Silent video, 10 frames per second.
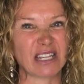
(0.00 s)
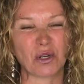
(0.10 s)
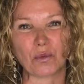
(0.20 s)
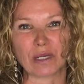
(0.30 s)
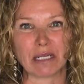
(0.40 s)

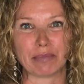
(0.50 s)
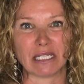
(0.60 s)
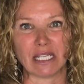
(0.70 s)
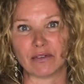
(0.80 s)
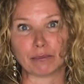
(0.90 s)
don't really
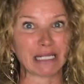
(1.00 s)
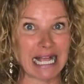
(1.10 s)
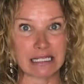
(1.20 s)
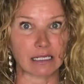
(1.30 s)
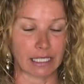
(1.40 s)
believe in
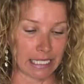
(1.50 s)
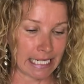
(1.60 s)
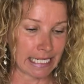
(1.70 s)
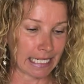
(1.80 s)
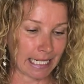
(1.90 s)
plastic and
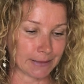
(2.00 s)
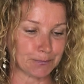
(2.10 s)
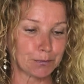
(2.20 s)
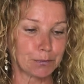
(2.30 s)
heating it.